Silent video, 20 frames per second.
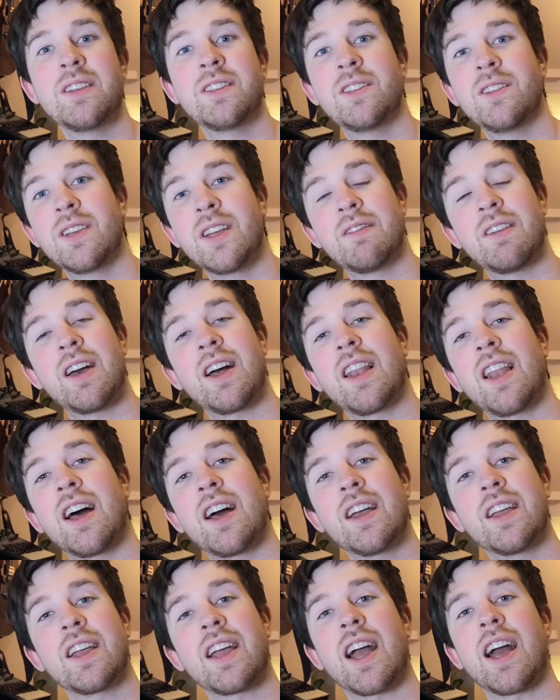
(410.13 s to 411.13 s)
please do give it
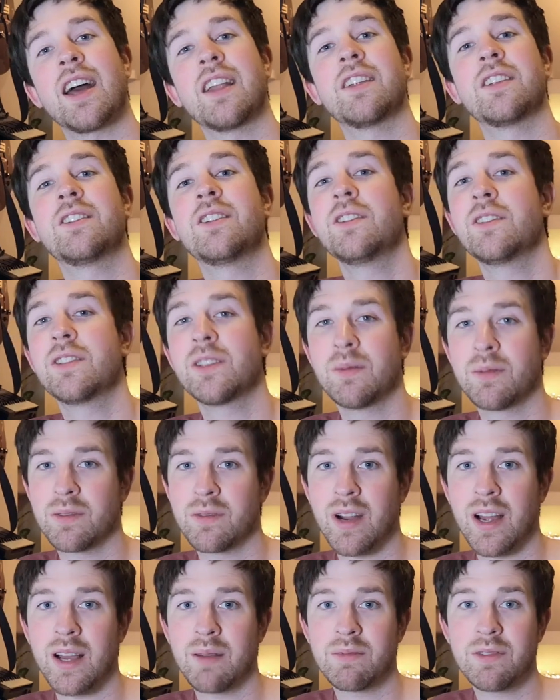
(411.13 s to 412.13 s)
a like and do
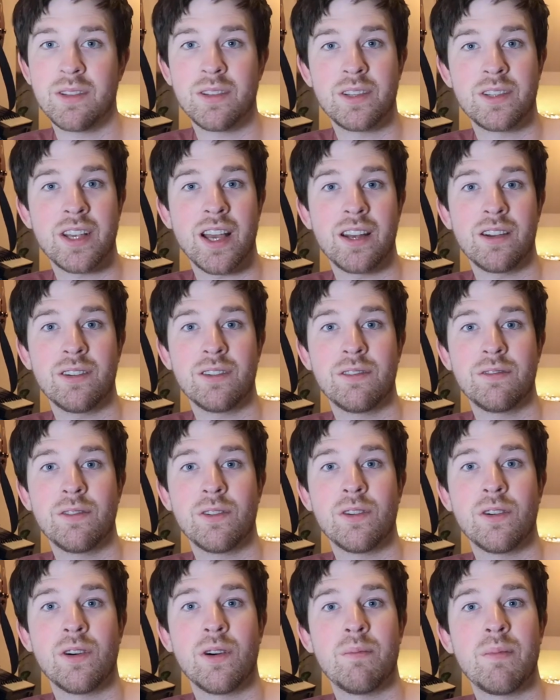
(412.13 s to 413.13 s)
subscribe to the
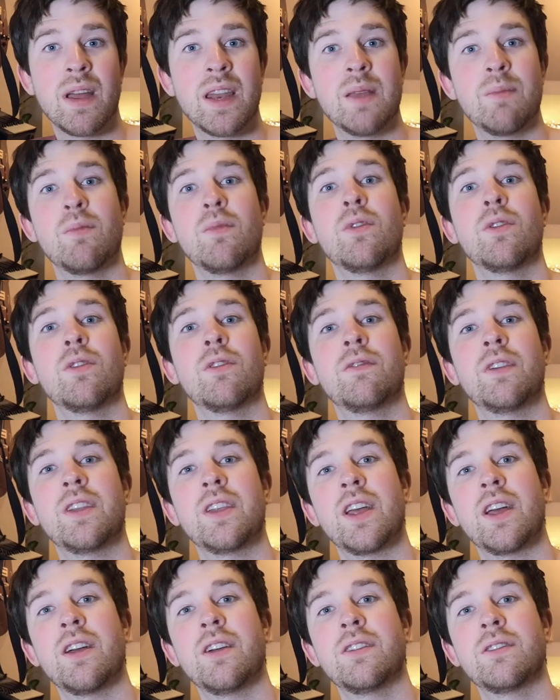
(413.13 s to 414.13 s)
channel for many
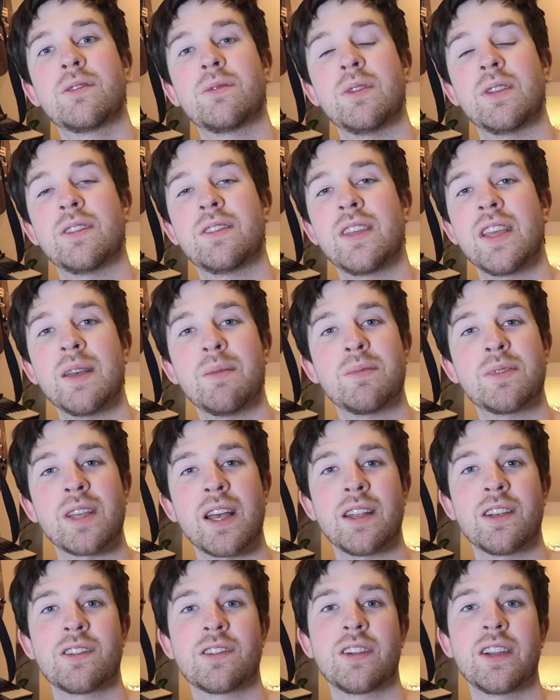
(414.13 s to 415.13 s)
more videos with
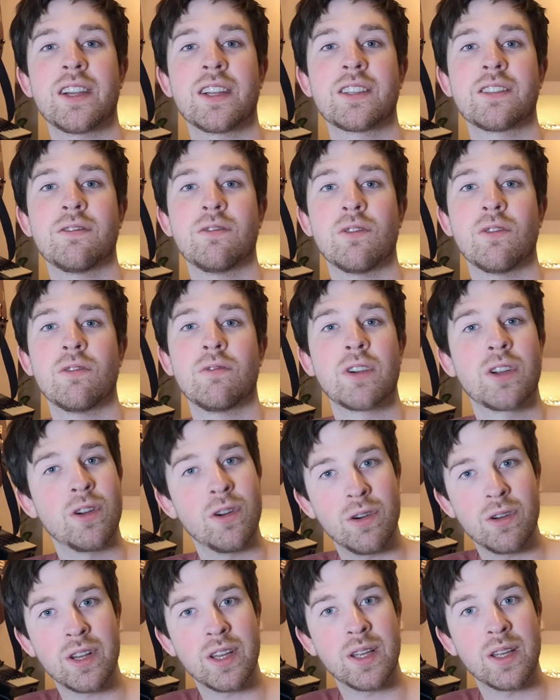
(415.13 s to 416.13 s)
tips and tricks for
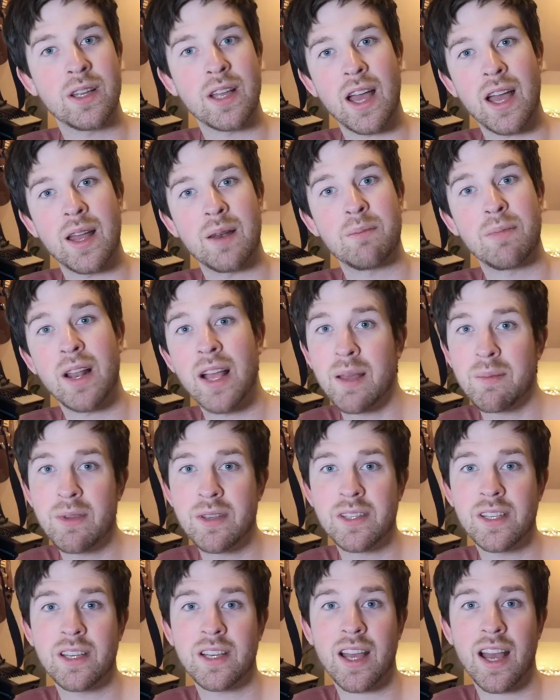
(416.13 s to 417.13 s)
recording and
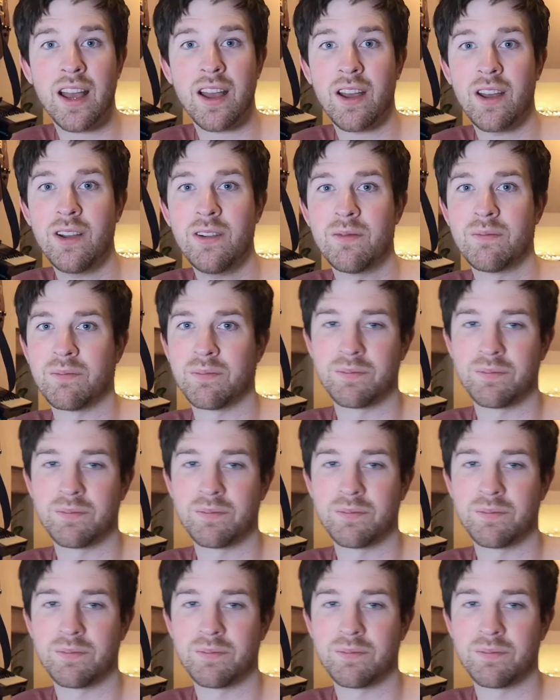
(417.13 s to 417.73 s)
playing music at